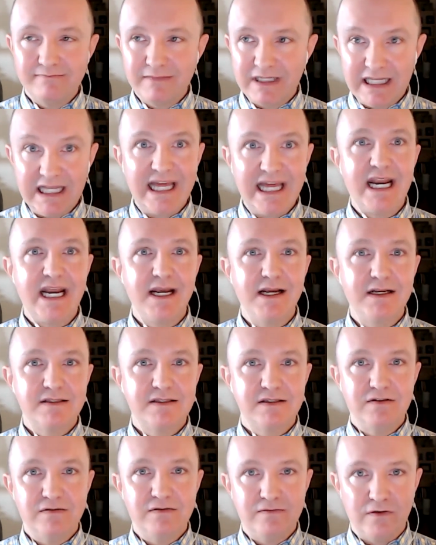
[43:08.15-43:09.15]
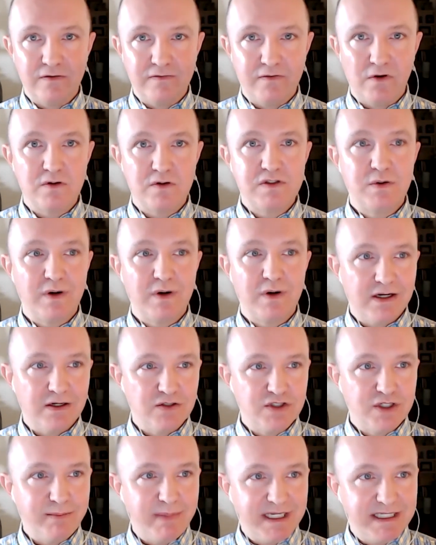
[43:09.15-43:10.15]
clinics for folks who are
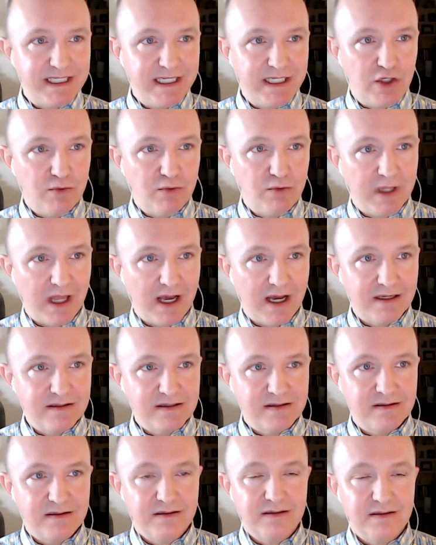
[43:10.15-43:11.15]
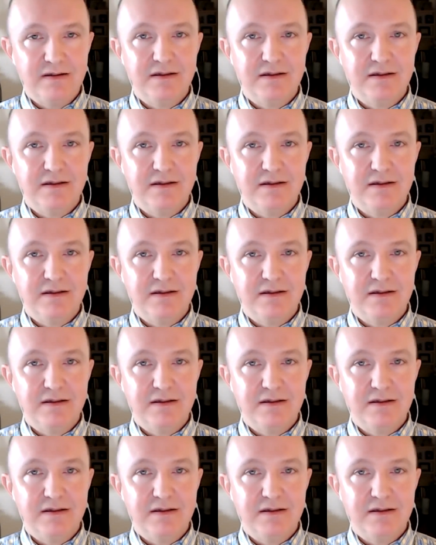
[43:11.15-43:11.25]
LGBTQ plus?